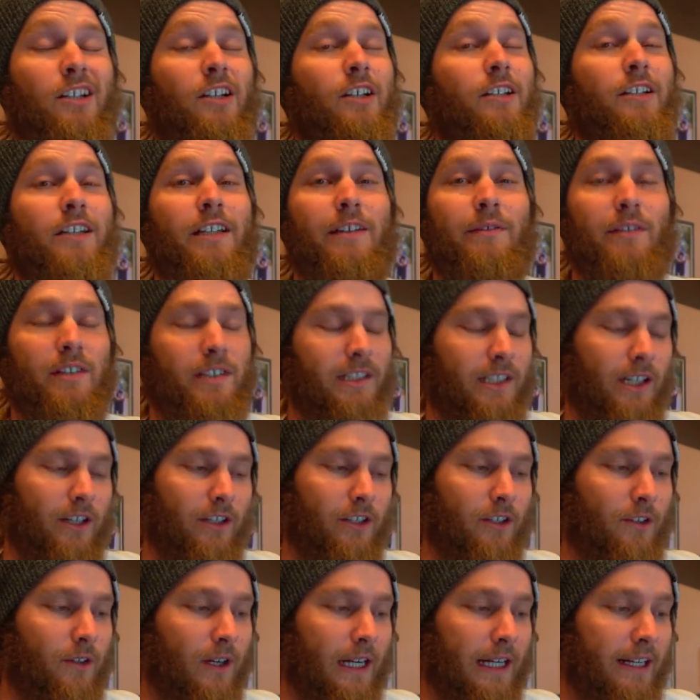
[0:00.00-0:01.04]
couldn't even tell
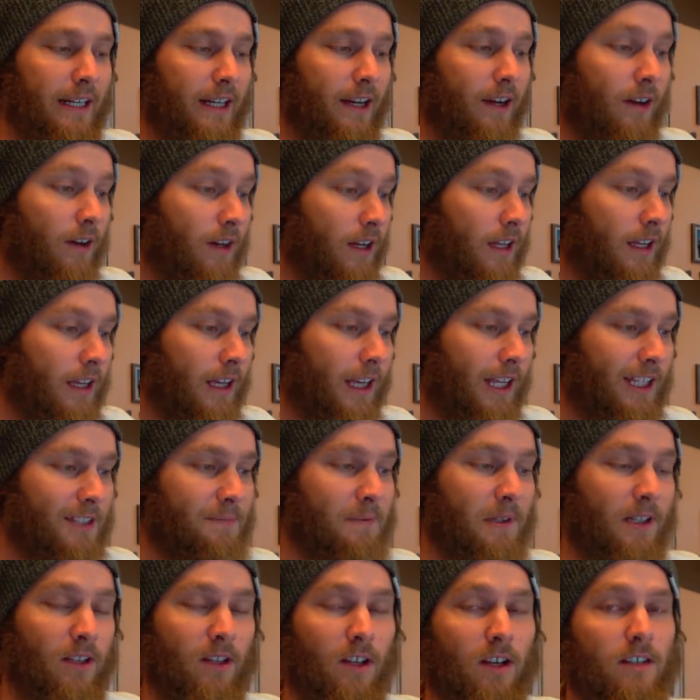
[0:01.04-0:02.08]
you right now. It's
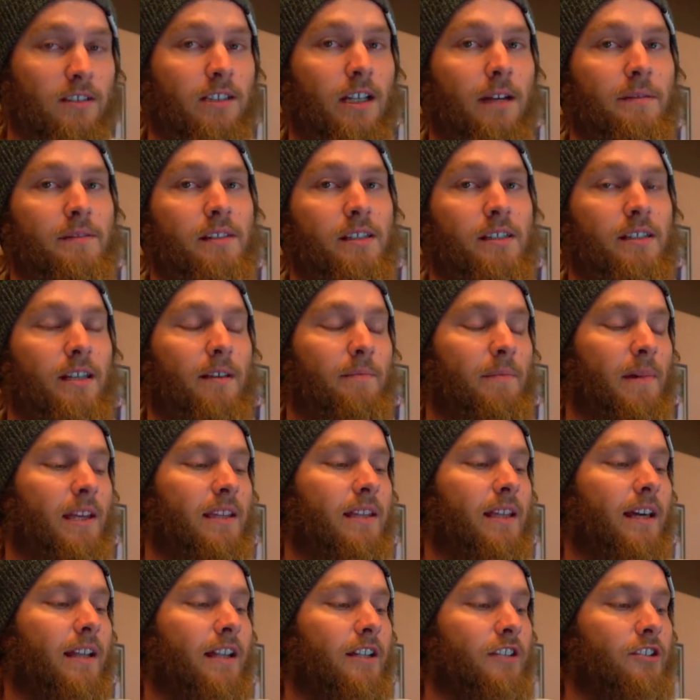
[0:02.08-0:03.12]
been a long time since I
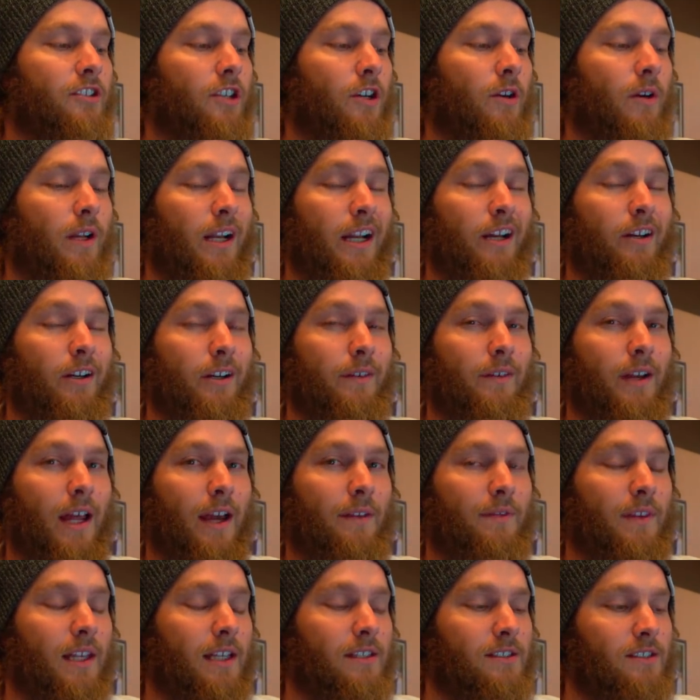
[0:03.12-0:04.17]
made that intro and I don't even
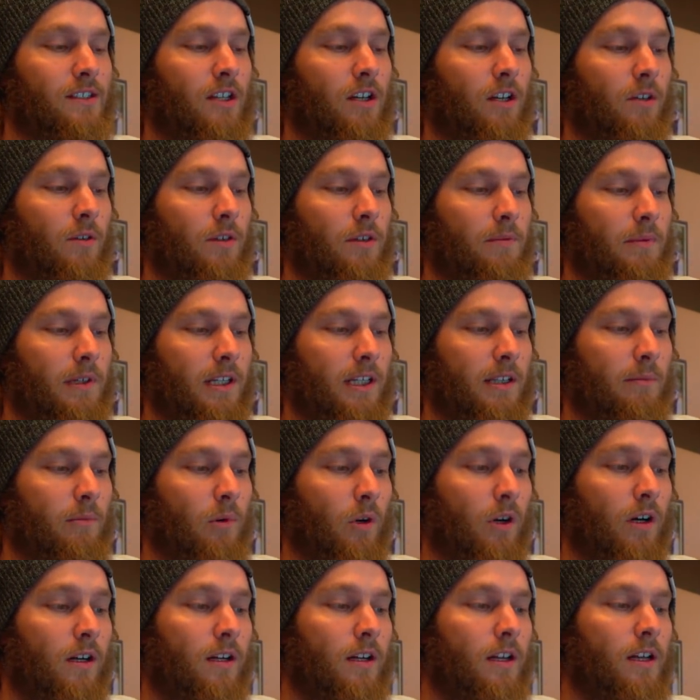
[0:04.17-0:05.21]
have that song with me
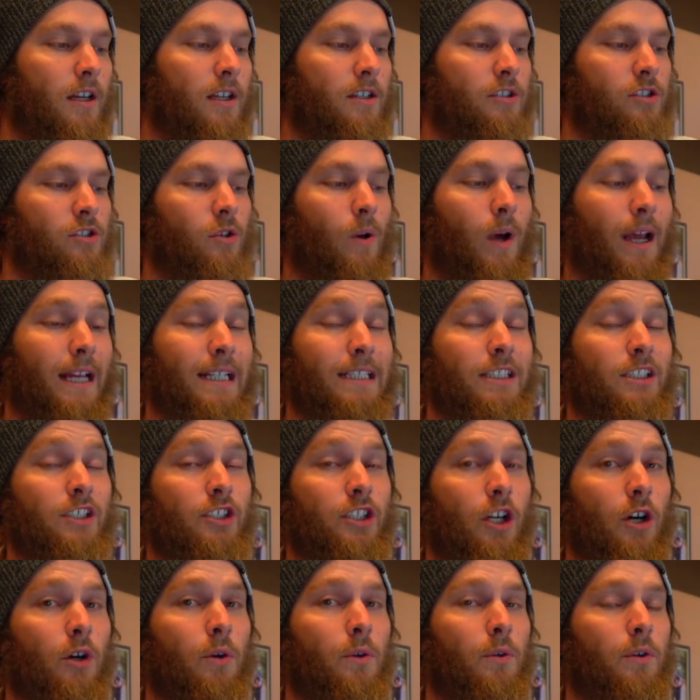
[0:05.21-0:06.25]
anymore, so I
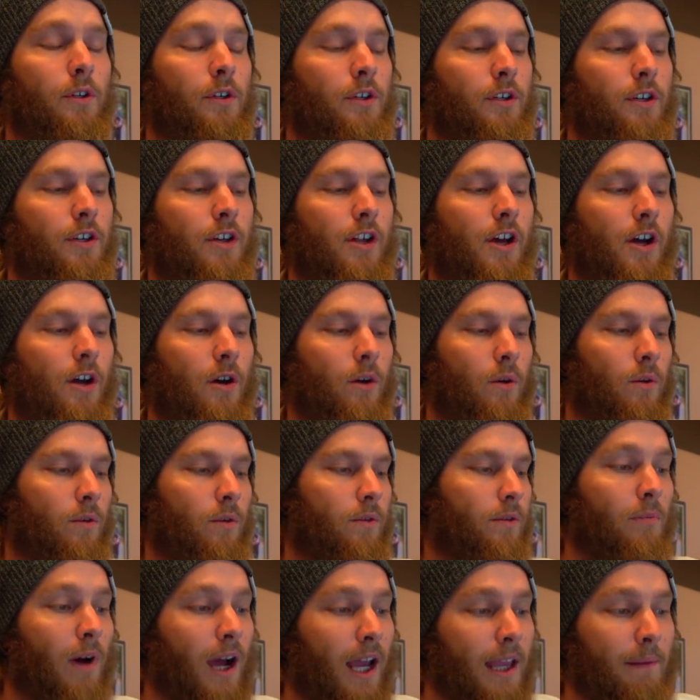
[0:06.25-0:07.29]
don't know.
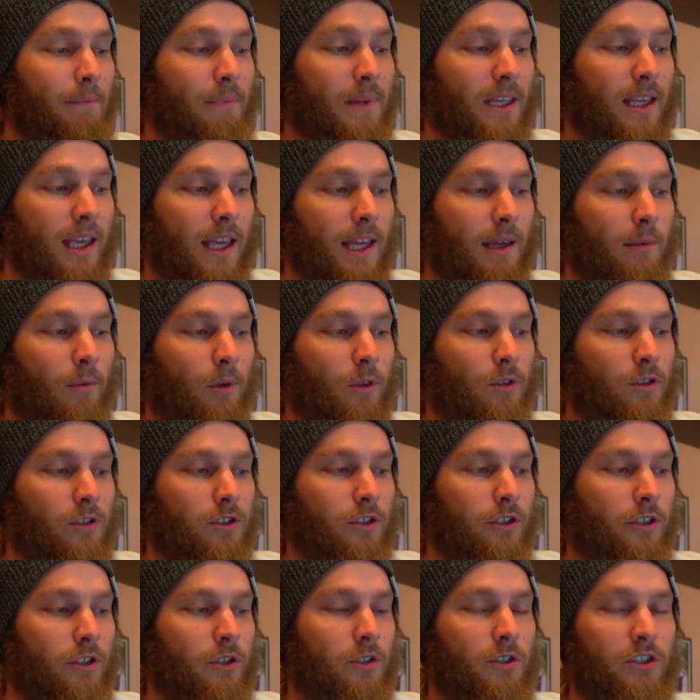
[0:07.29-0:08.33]
Might be able
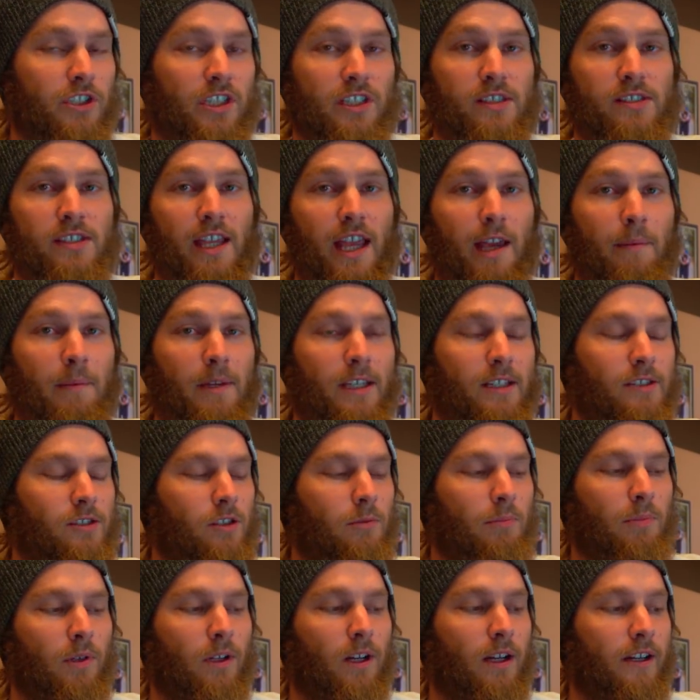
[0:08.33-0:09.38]
to Shazam it, so
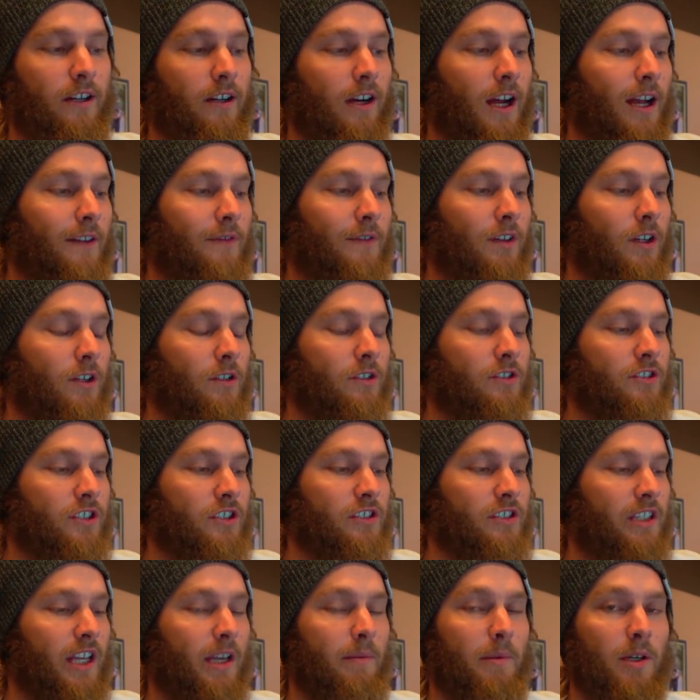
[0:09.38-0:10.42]
pull out your iPhone,
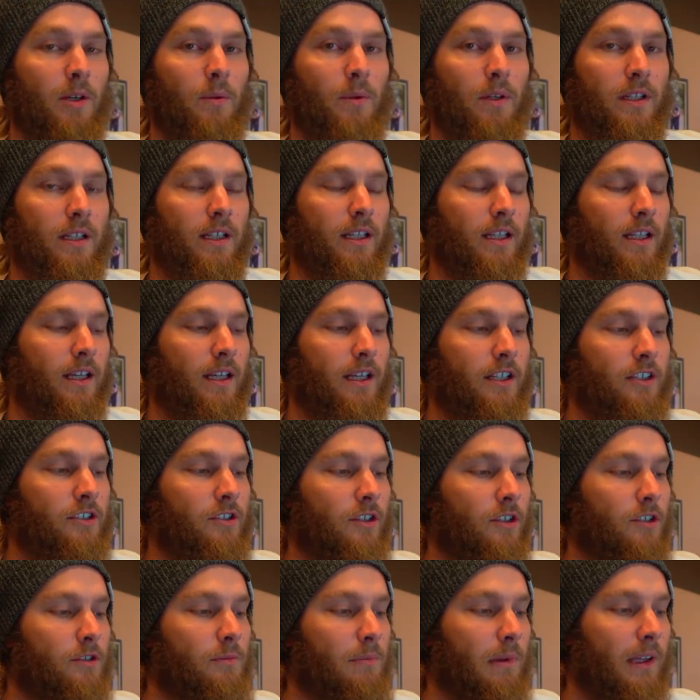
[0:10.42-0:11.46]
Shazam it when the
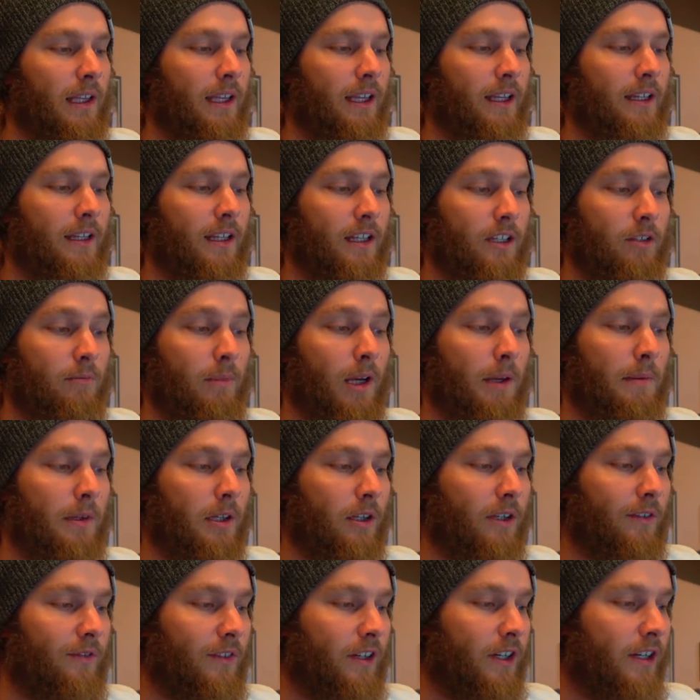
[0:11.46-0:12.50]
intro is playing, and you might be
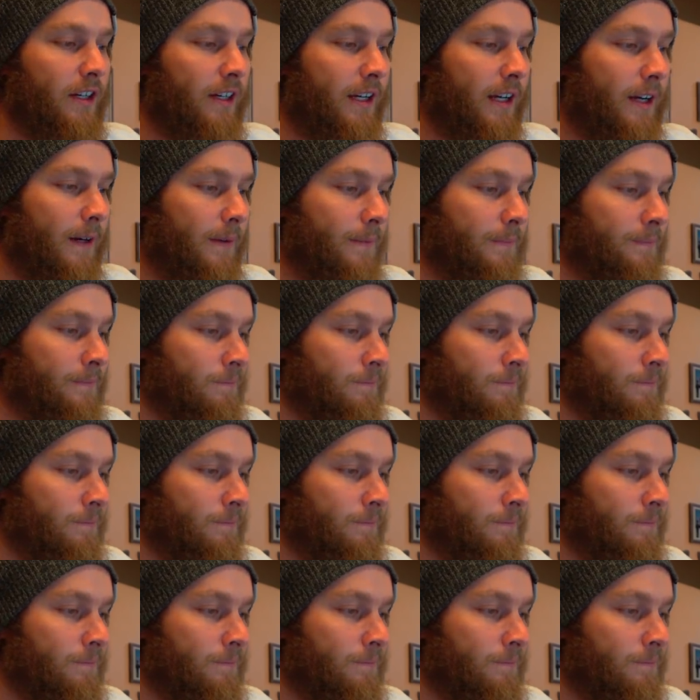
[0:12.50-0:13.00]
able to figure it out.